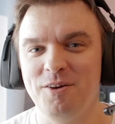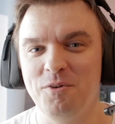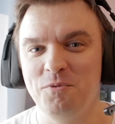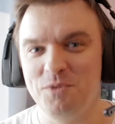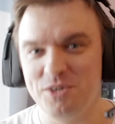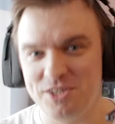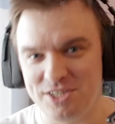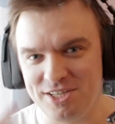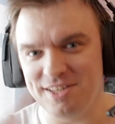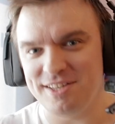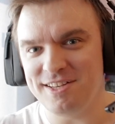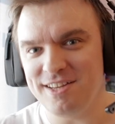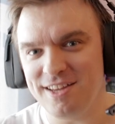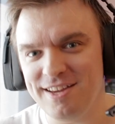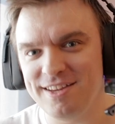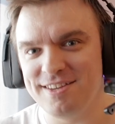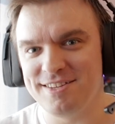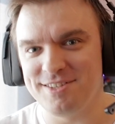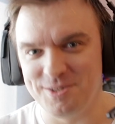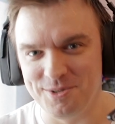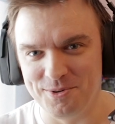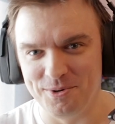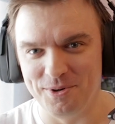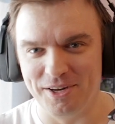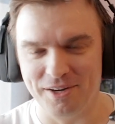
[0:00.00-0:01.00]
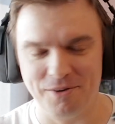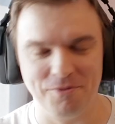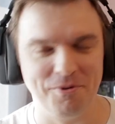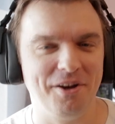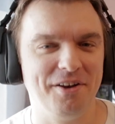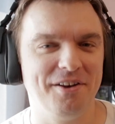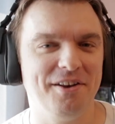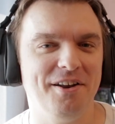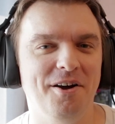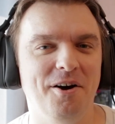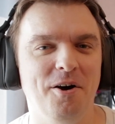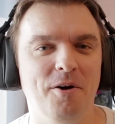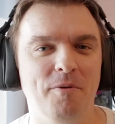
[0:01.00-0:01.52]
which it is doing
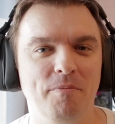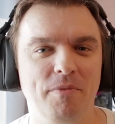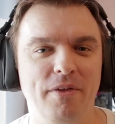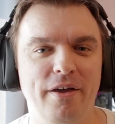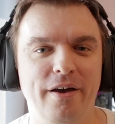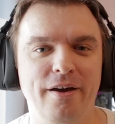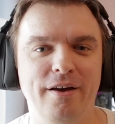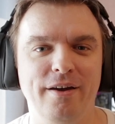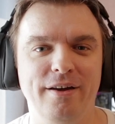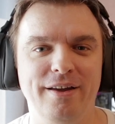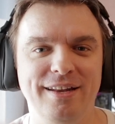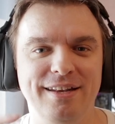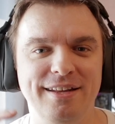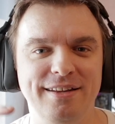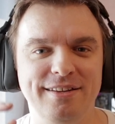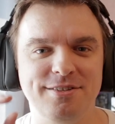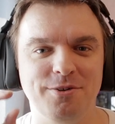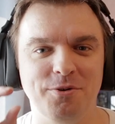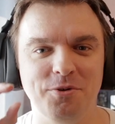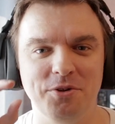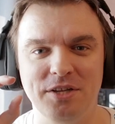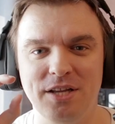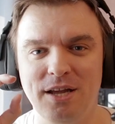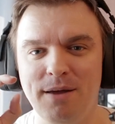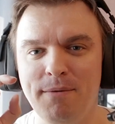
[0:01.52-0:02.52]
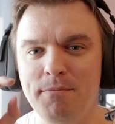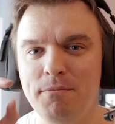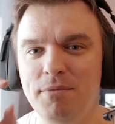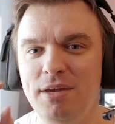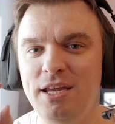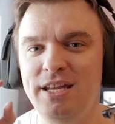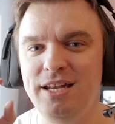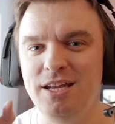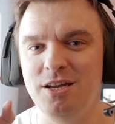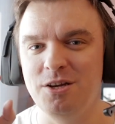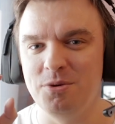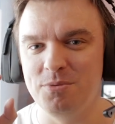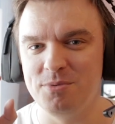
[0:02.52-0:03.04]
right now. It is on the
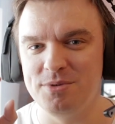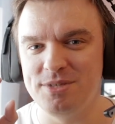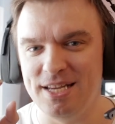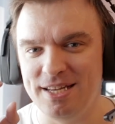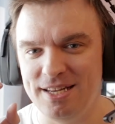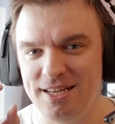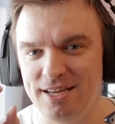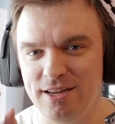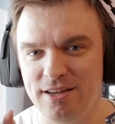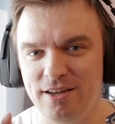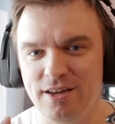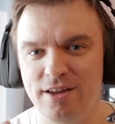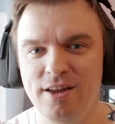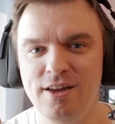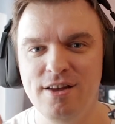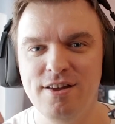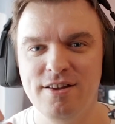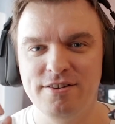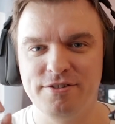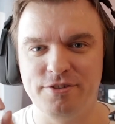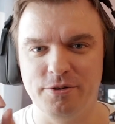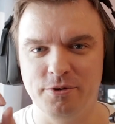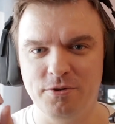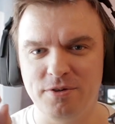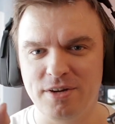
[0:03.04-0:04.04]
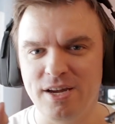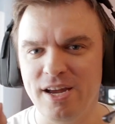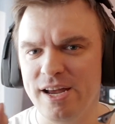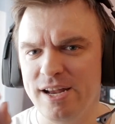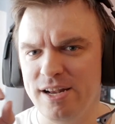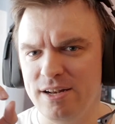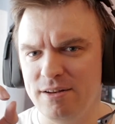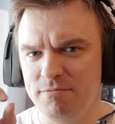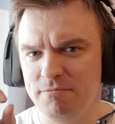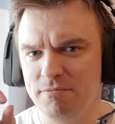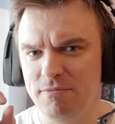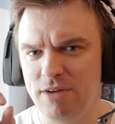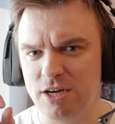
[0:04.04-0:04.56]
medium setting, so you
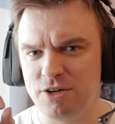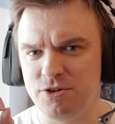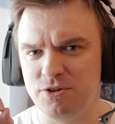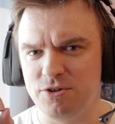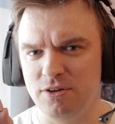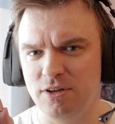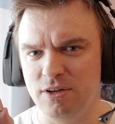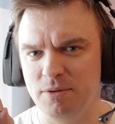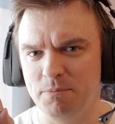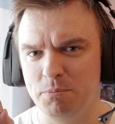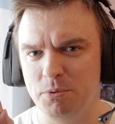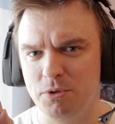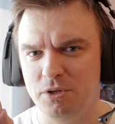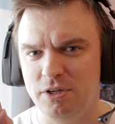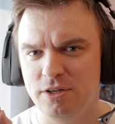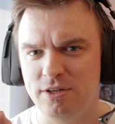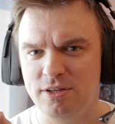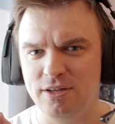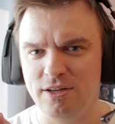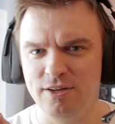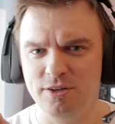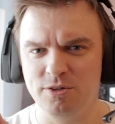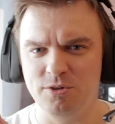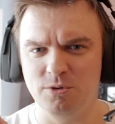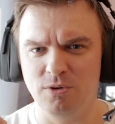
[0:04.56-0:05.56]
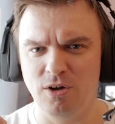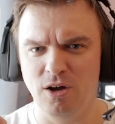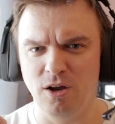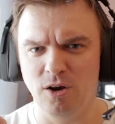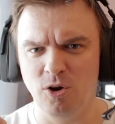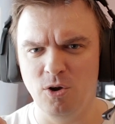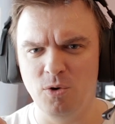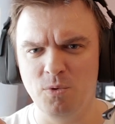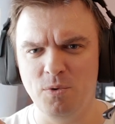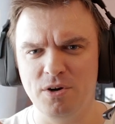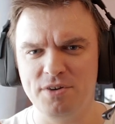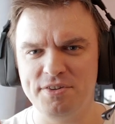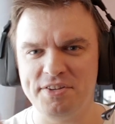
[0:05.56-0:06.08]
can actually put it into a
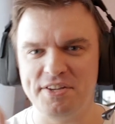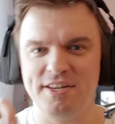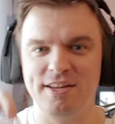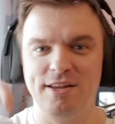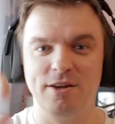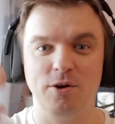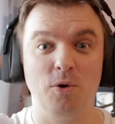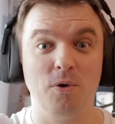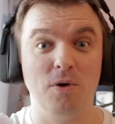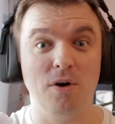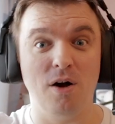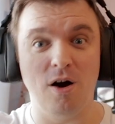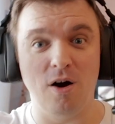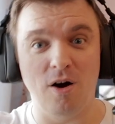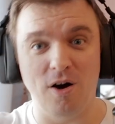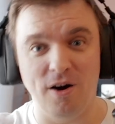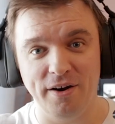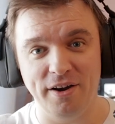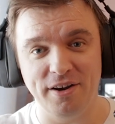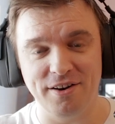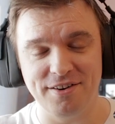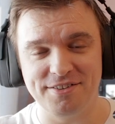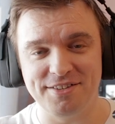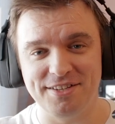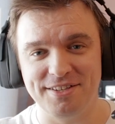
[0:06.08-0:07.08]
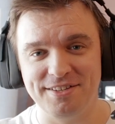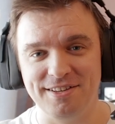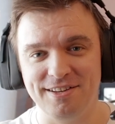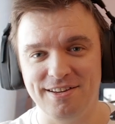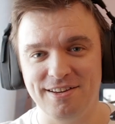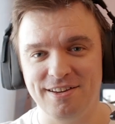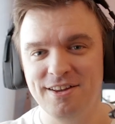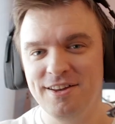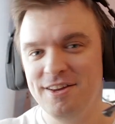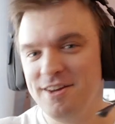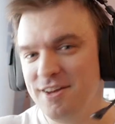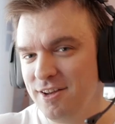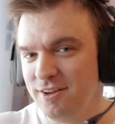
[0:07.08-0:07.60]
lower setting or a higher
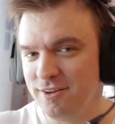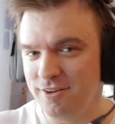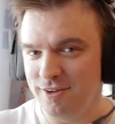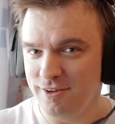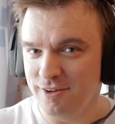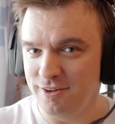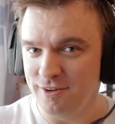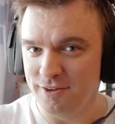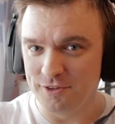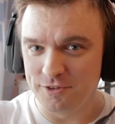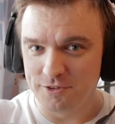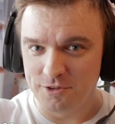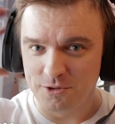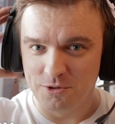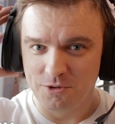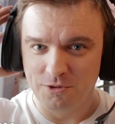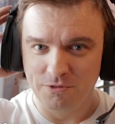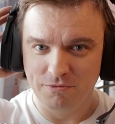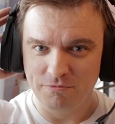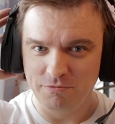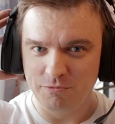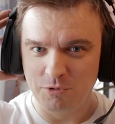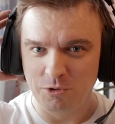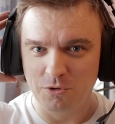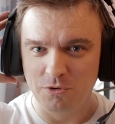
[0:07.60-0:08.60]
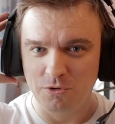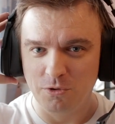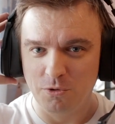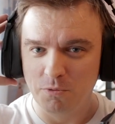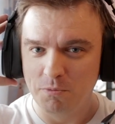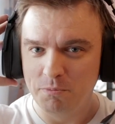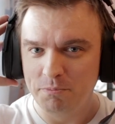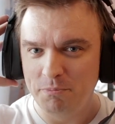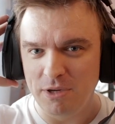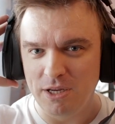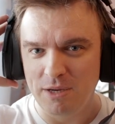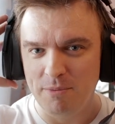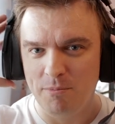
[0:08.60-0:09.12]
setting to, you know,
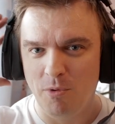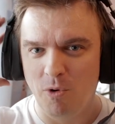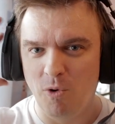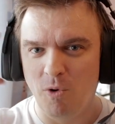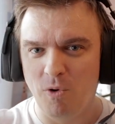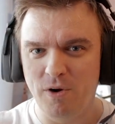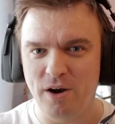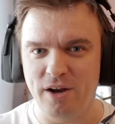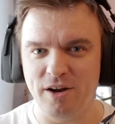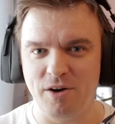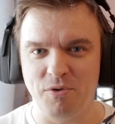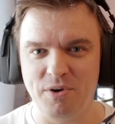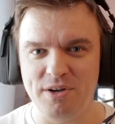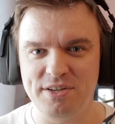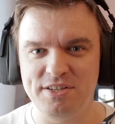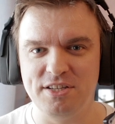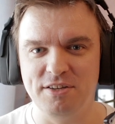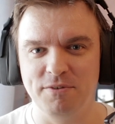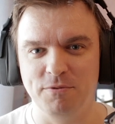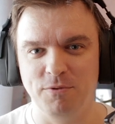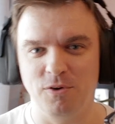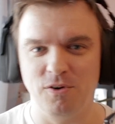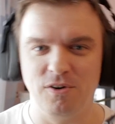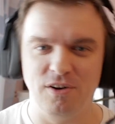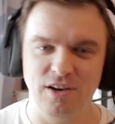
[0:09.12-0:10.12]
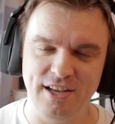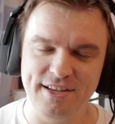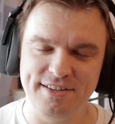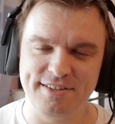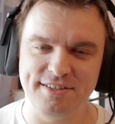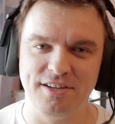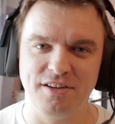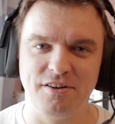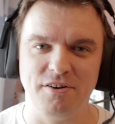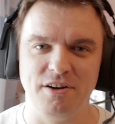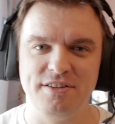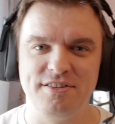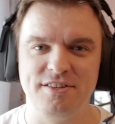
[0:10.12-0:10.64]
be more aggressive or less
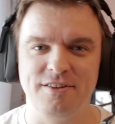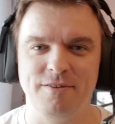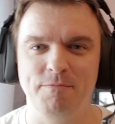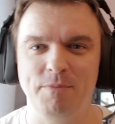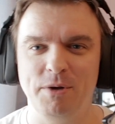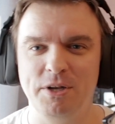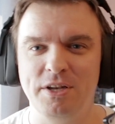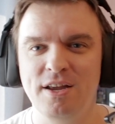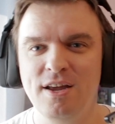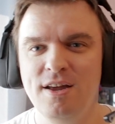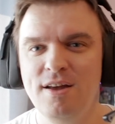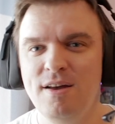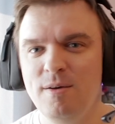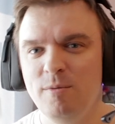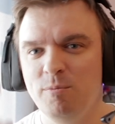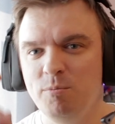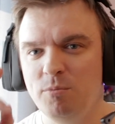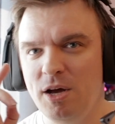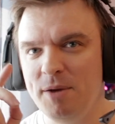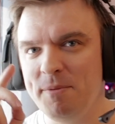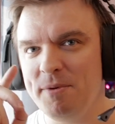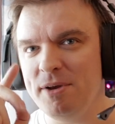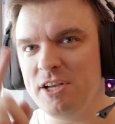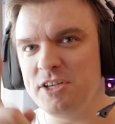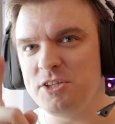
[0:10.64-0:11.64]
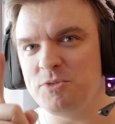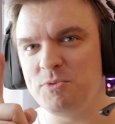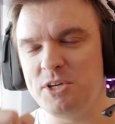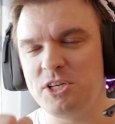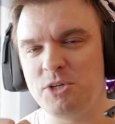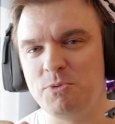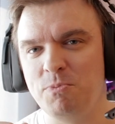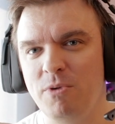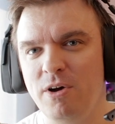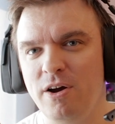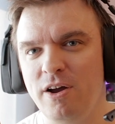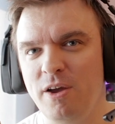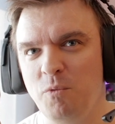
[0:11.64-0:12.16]
aggressive. But I'm going to
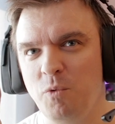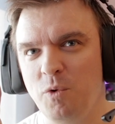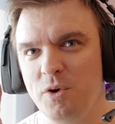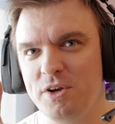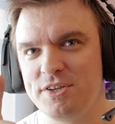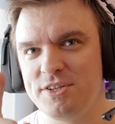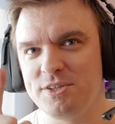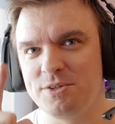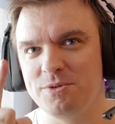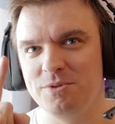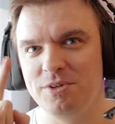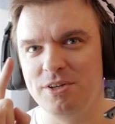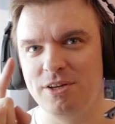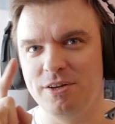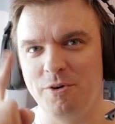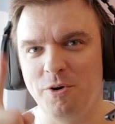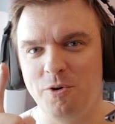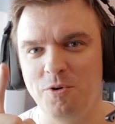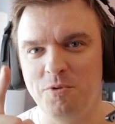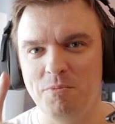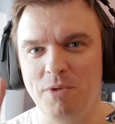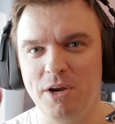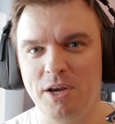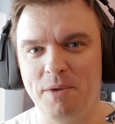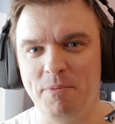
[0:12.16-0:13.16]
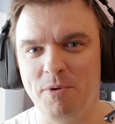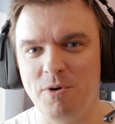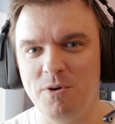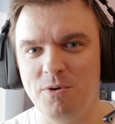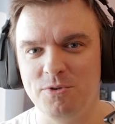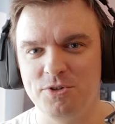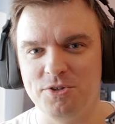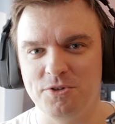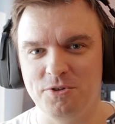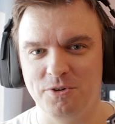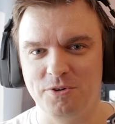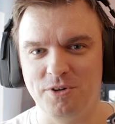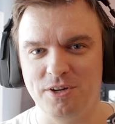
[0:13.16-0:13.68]
switch my voice to the Rode Mic Pro
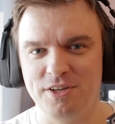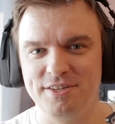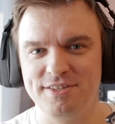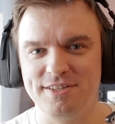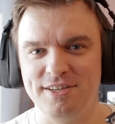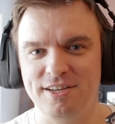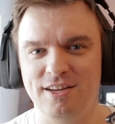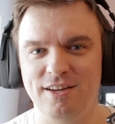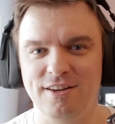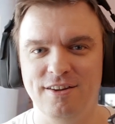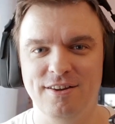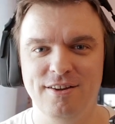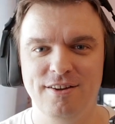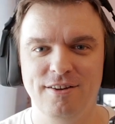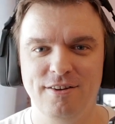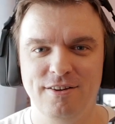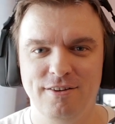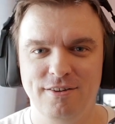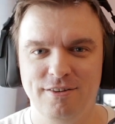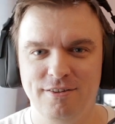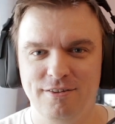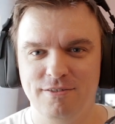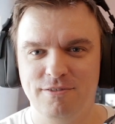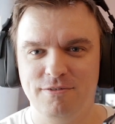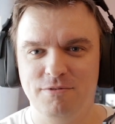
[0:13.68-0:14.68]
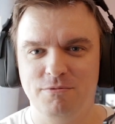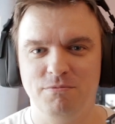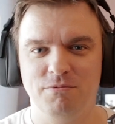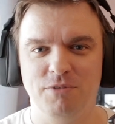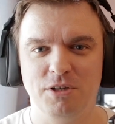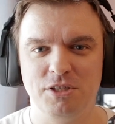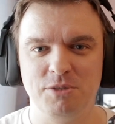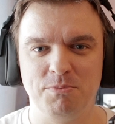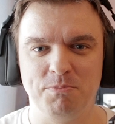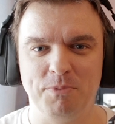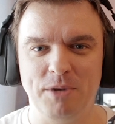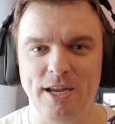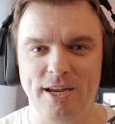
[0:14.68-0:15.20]
so you can see
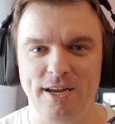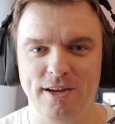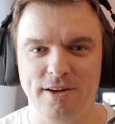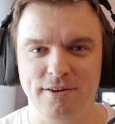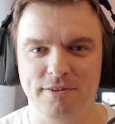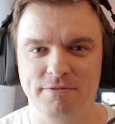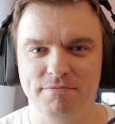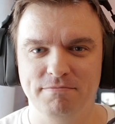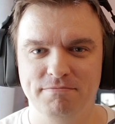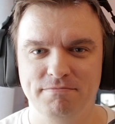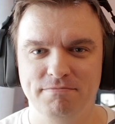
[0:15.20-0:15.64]
what's playing.